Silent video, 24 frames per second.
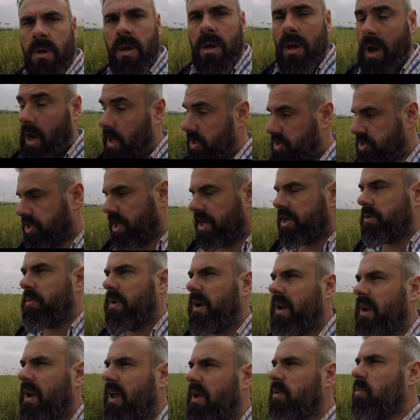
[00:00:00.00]
I
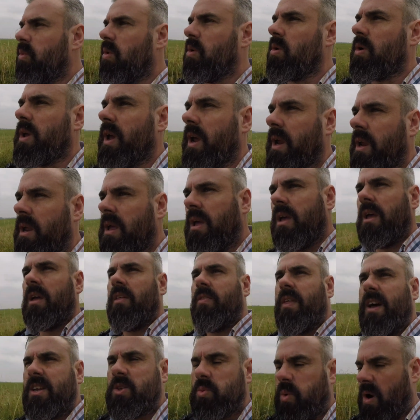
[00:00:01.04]
genuinely like walking.
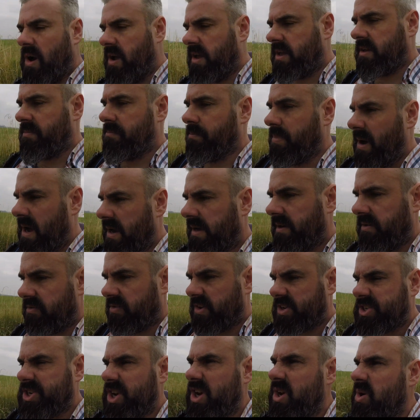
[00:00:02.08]
That's why I combined the
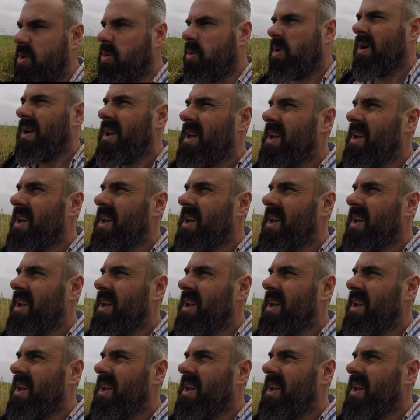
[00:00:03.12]
two.